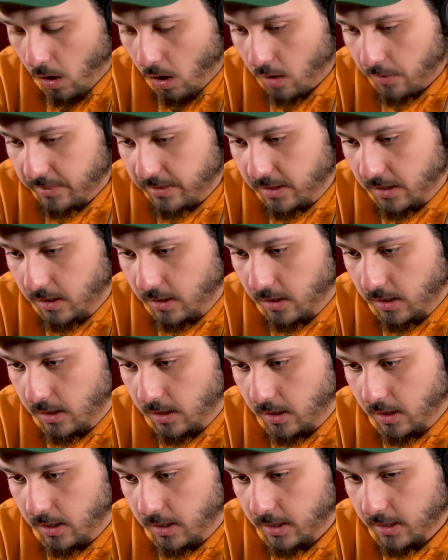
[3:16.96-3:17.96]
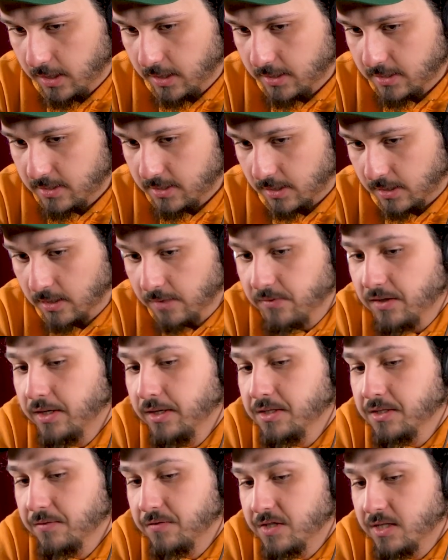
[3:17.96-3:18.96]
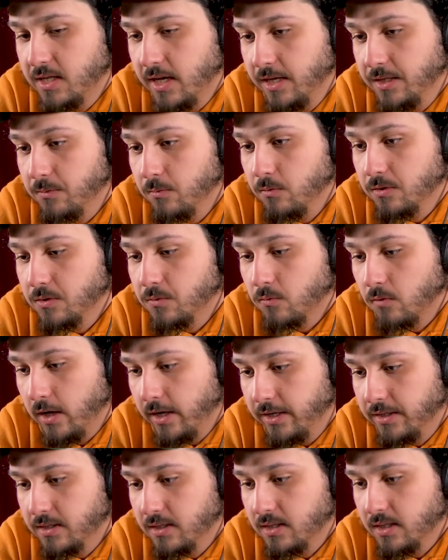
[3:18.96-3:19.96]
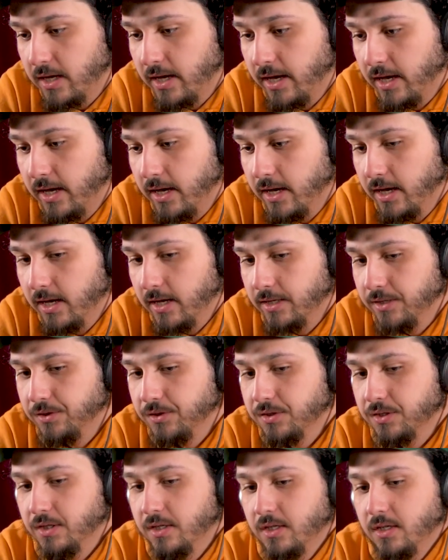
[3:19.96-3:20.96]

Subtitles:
The significance of states' rights and